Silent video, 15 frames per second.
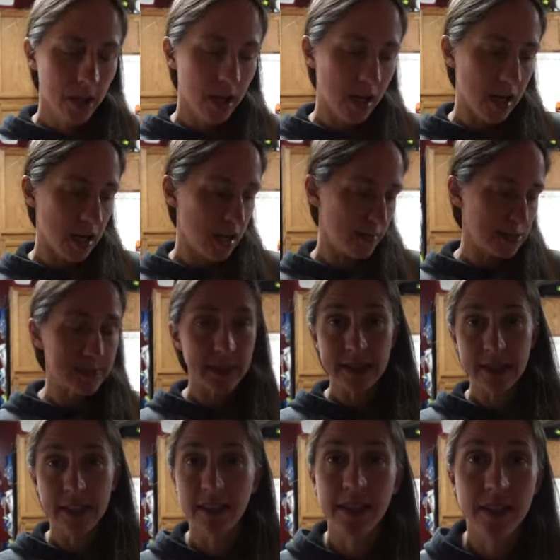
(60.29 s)
It's
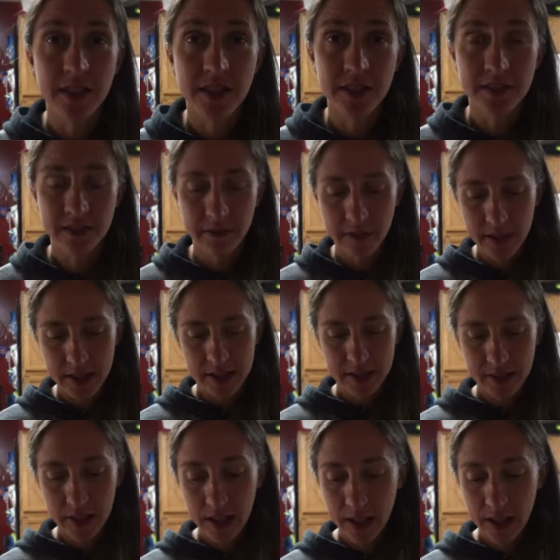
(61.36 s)
basically the gist of this.